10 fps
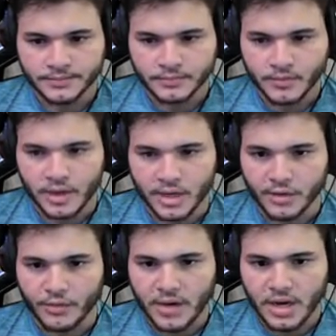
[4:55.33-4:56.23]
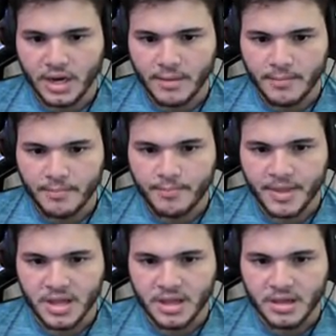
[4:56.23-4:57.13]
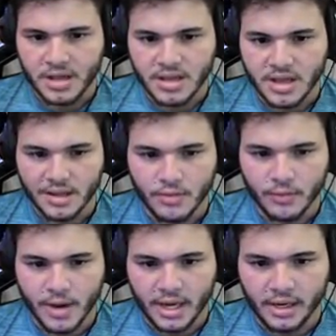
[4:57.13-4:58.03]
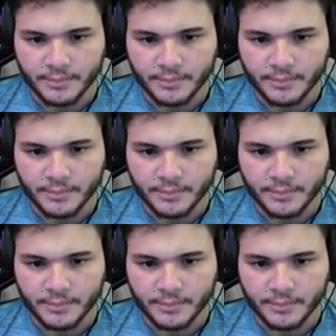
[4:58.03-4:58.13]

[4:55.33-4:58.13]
Alright, green, pink, yellow, red.